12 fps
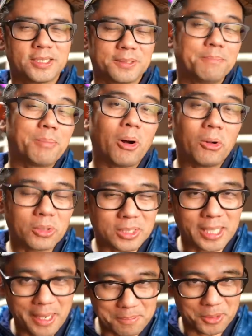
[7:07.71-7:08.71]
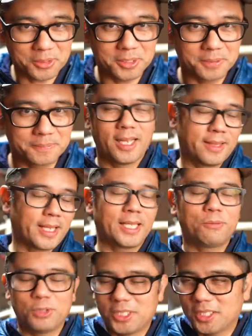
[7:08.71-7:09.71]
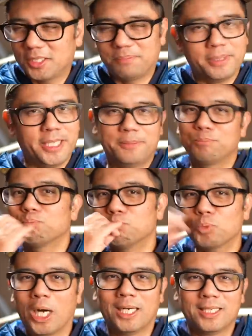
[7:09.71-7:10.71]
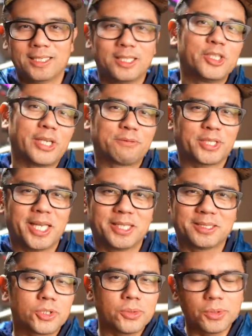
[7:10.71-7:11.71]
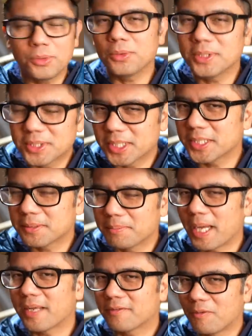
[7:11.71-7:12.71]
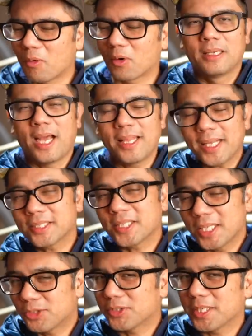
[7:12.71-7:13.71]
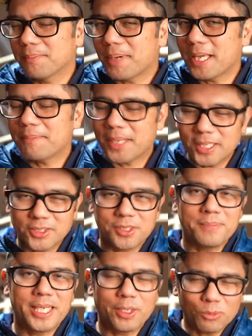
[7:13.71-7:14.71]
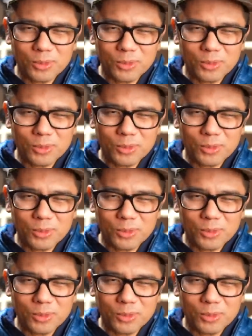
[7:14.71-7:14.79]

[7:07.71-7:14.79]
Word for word: some Paul Klampers. And then it would just be chef's kiss. So who is this bike for? I think it's an interesting bike because to me, it